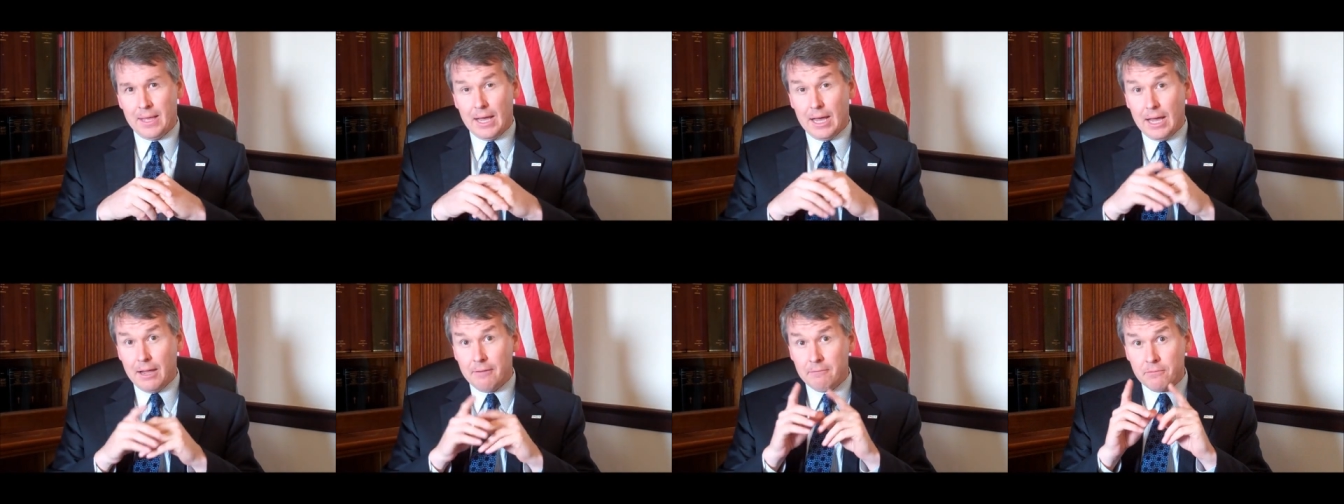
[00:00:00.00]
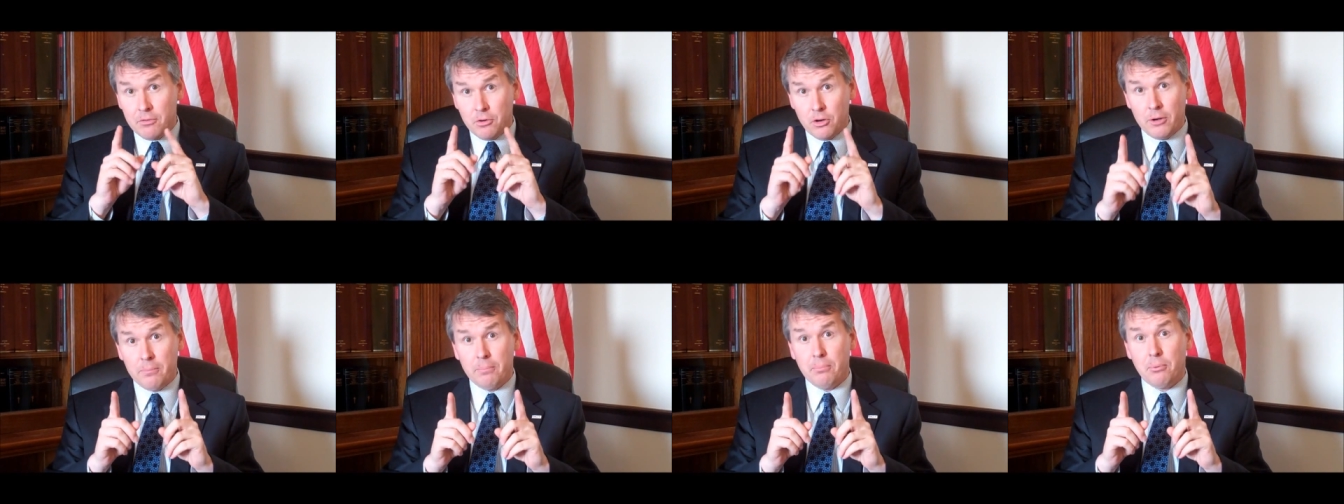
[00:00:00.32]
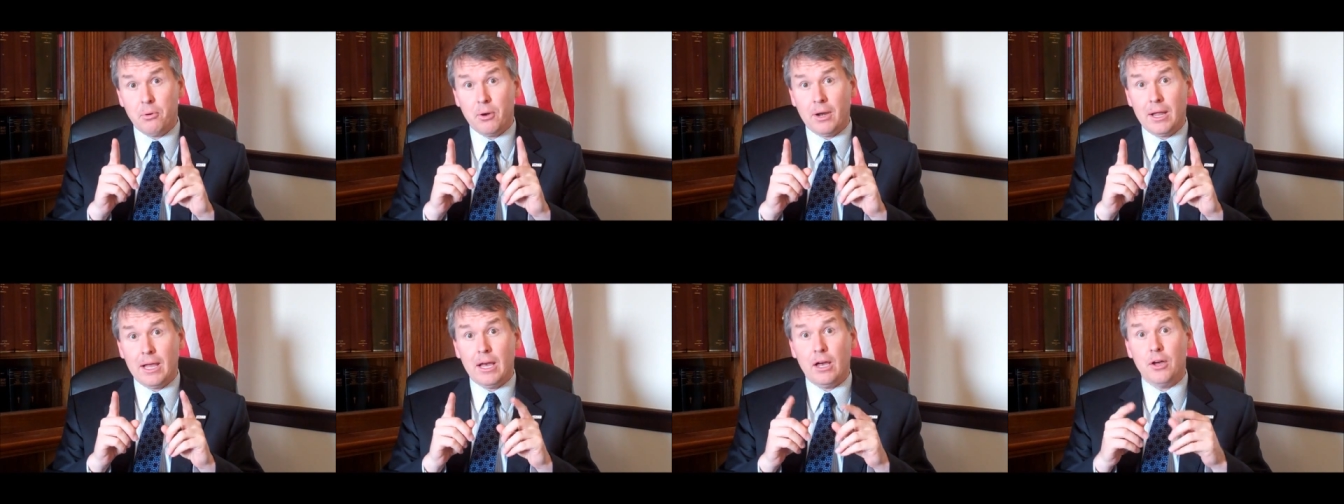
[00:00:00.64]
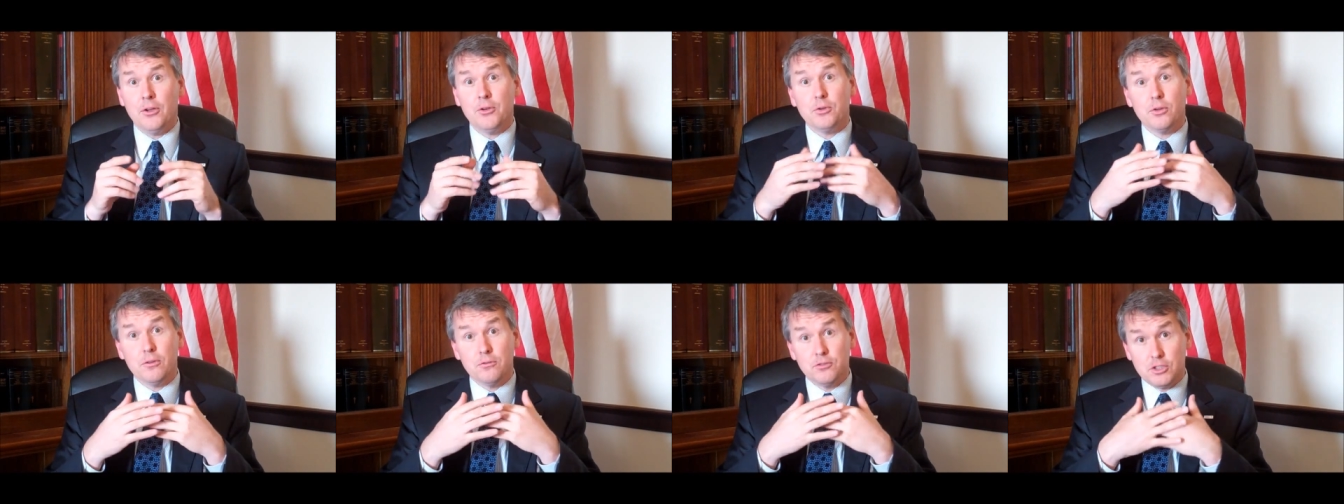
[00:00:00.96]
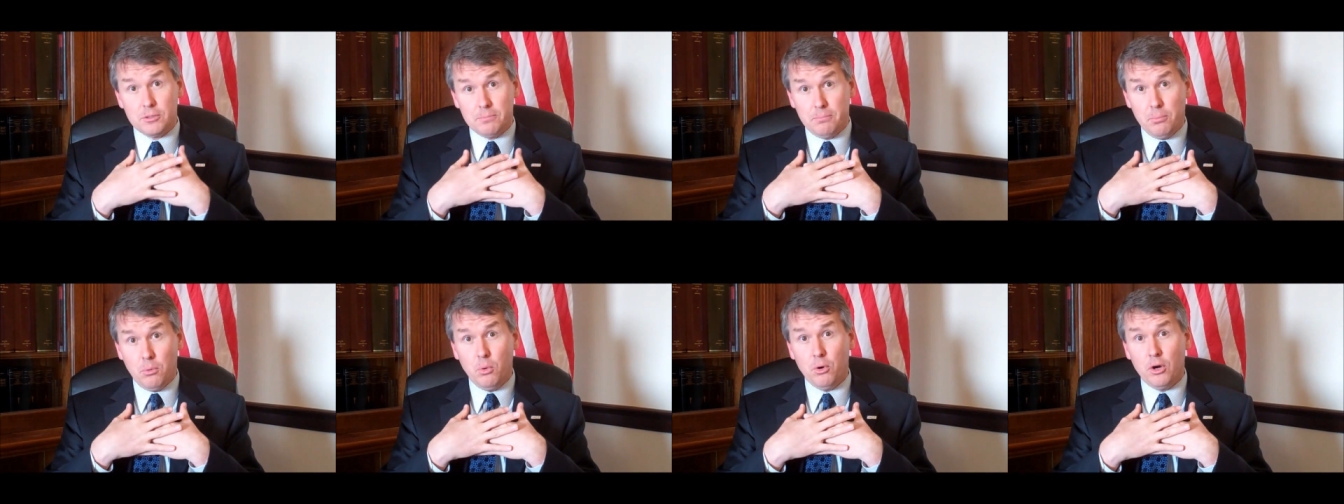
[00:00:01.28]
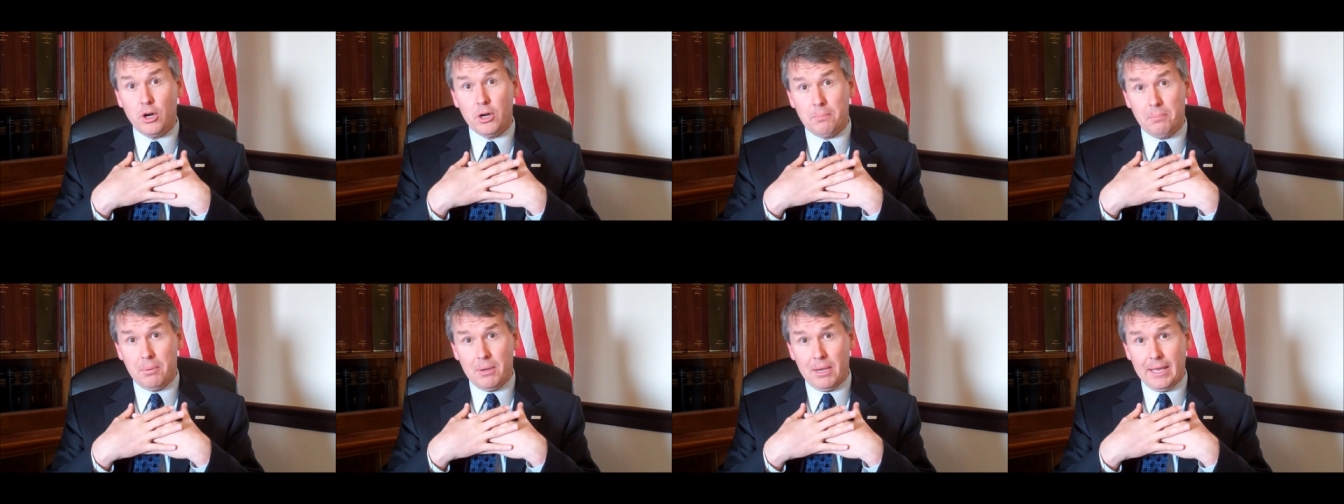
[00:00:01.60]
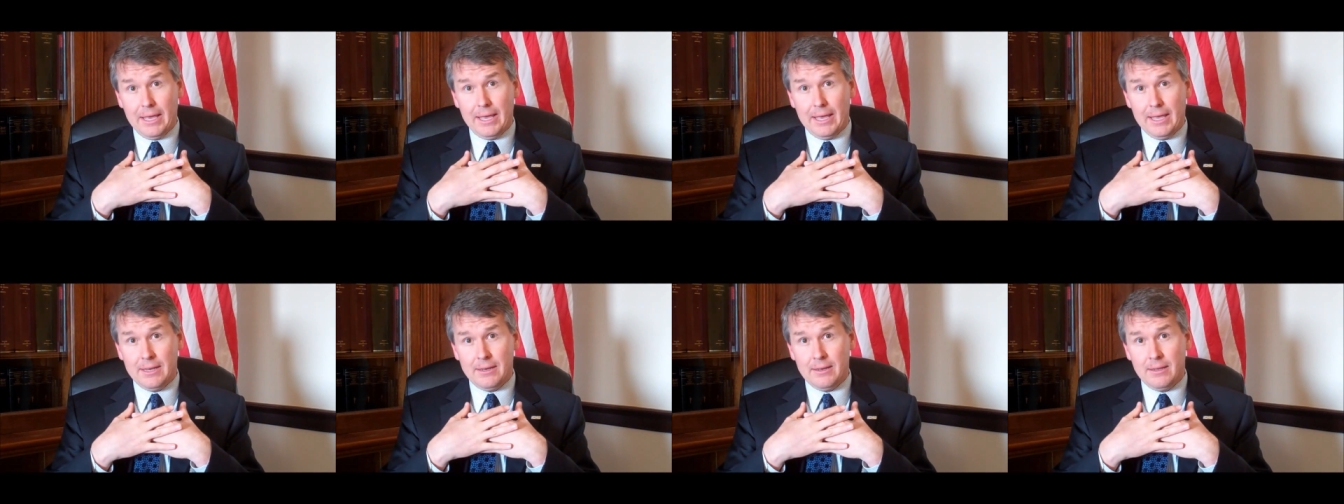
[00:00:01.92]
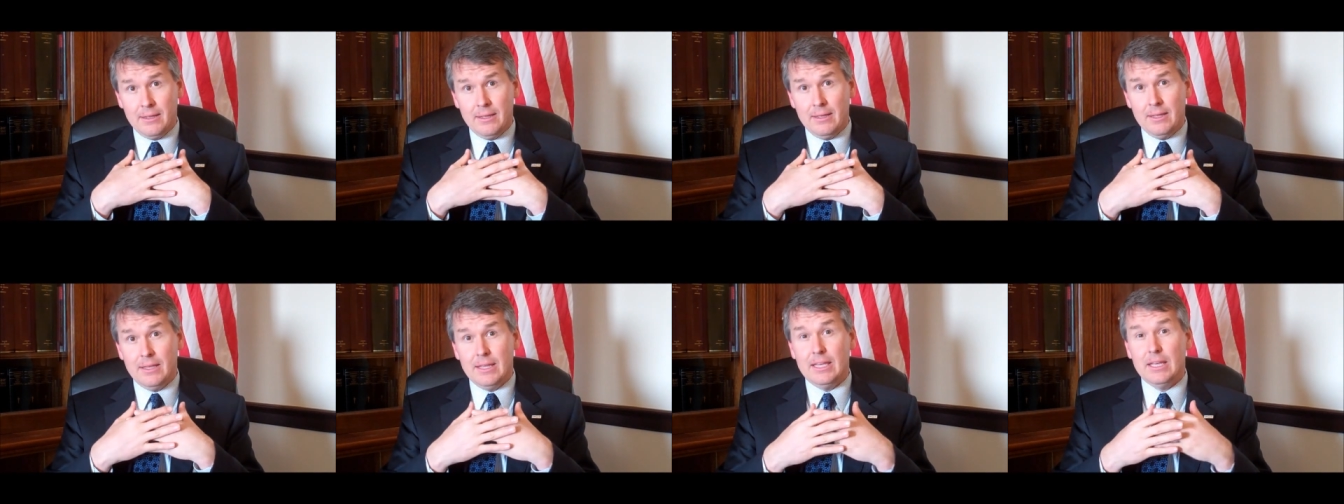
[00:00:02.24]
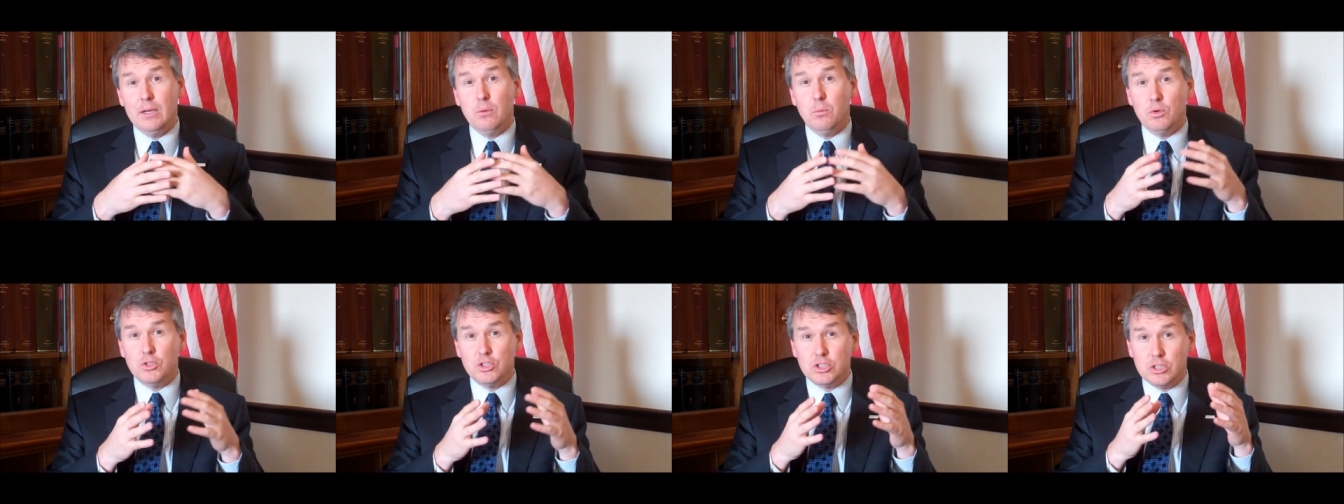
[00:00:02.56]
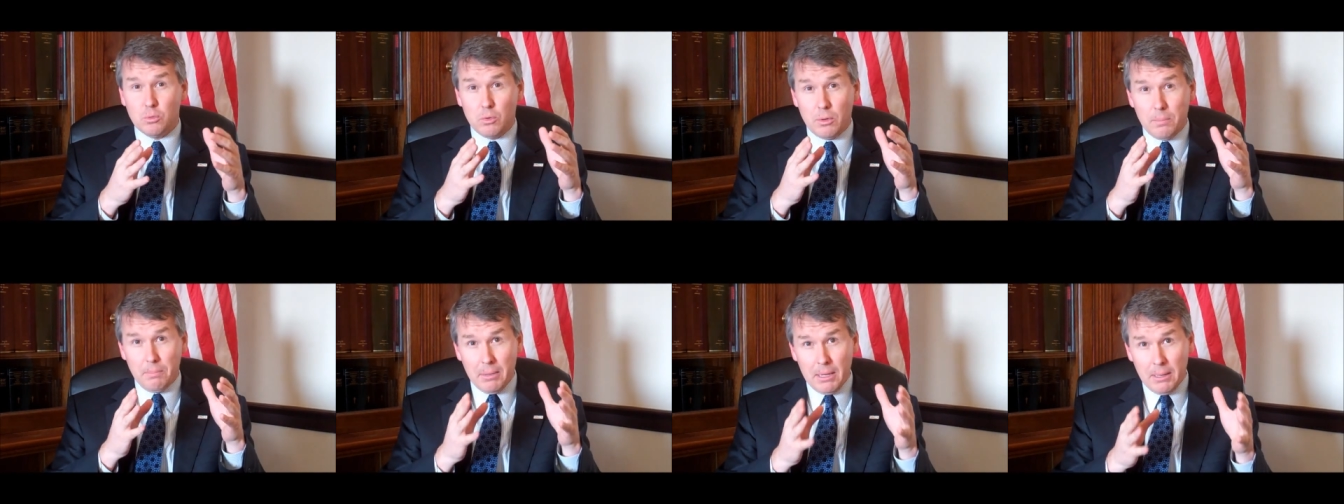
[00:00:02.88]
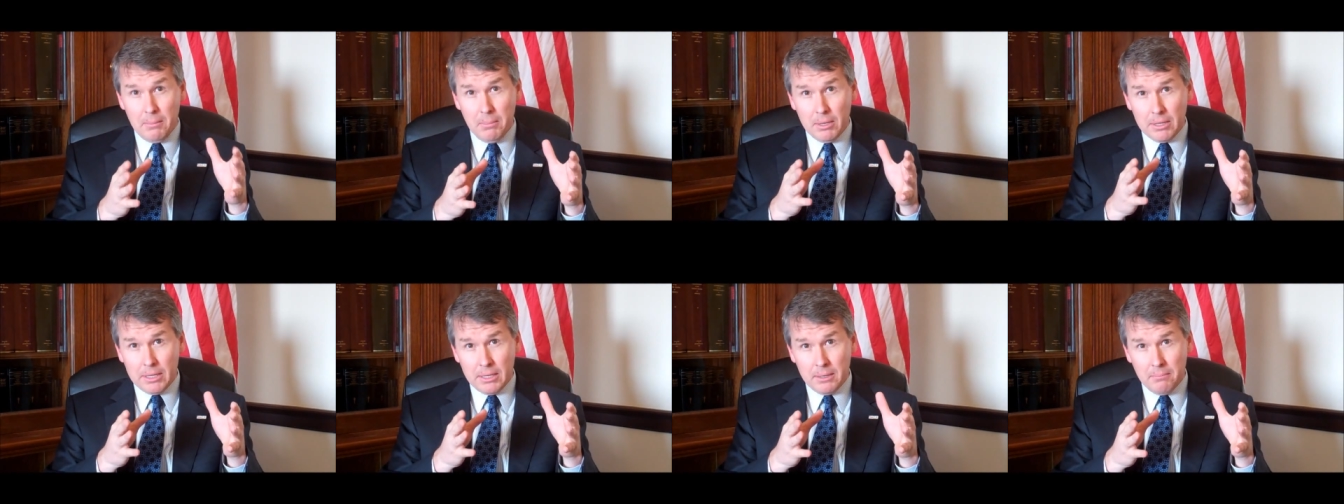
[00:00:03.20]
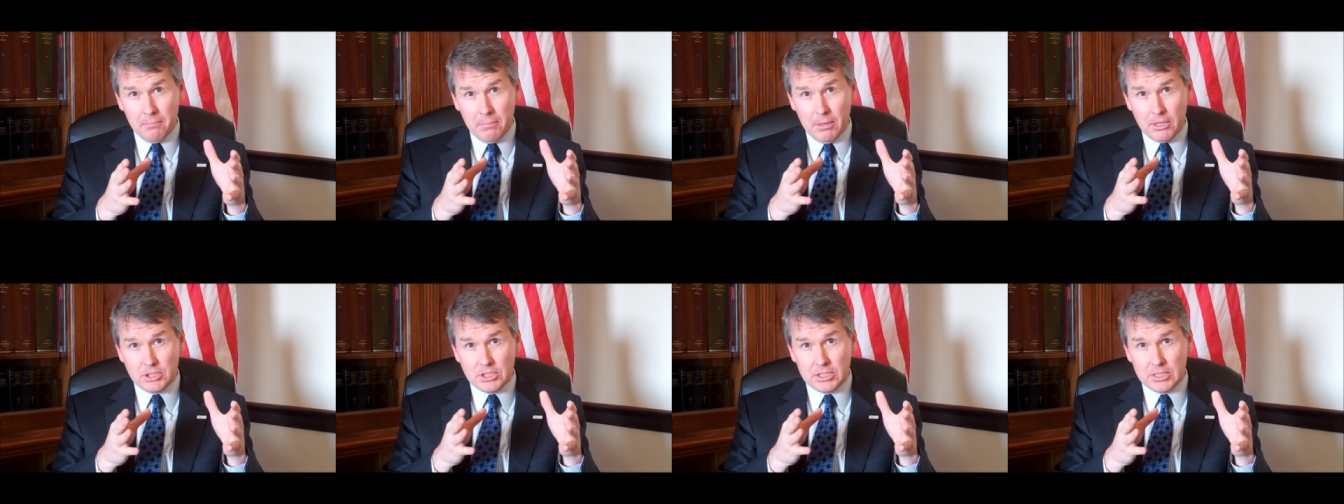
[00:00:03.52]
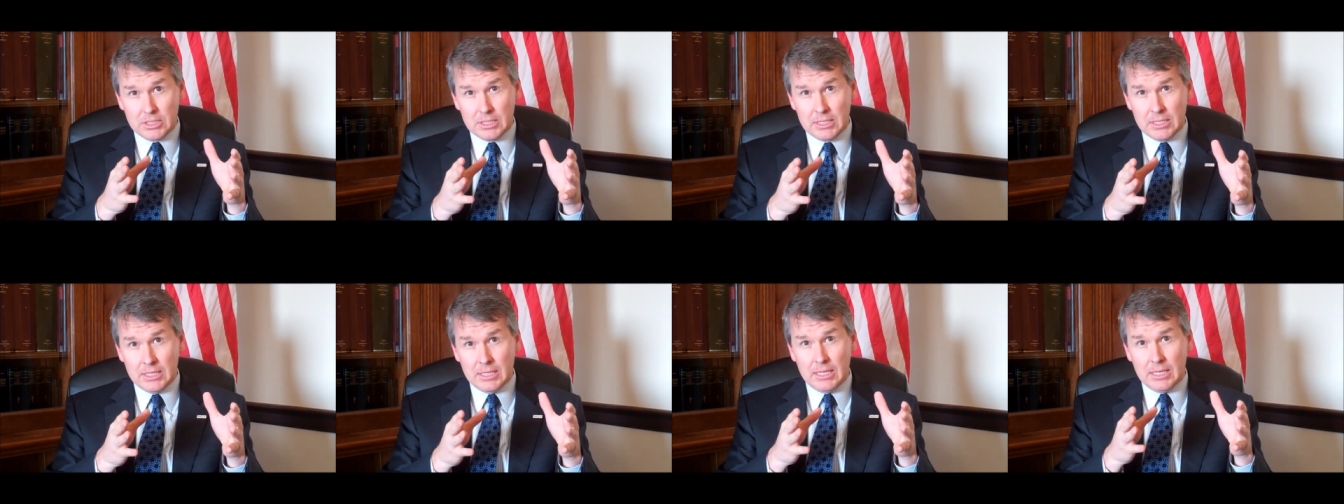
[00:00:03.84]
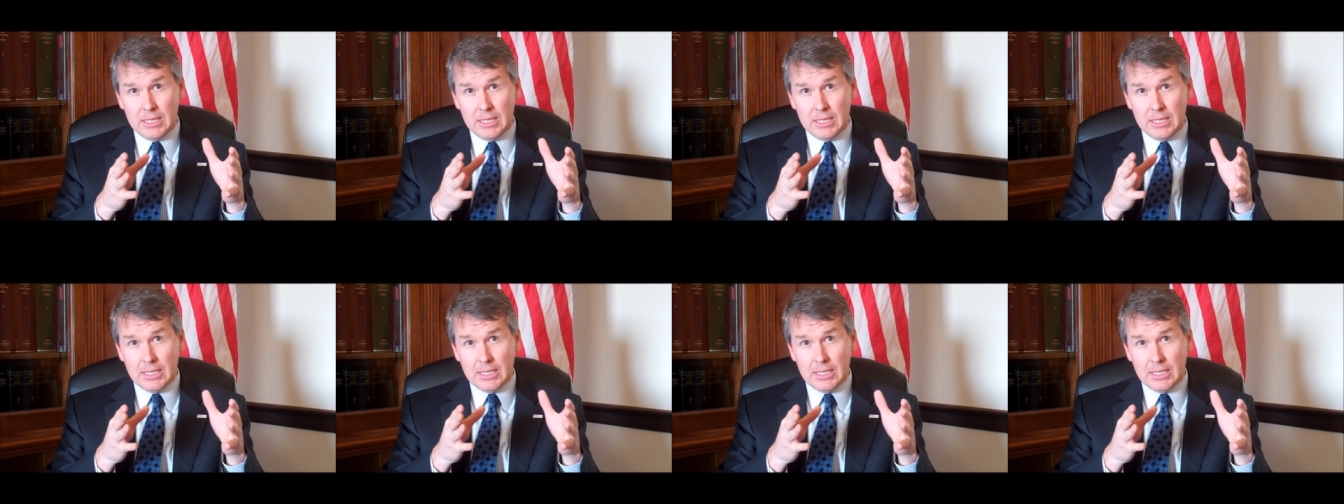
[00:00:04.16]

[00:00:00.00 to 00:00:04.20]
I'm very proud to have supported a plan. It was the Republican budget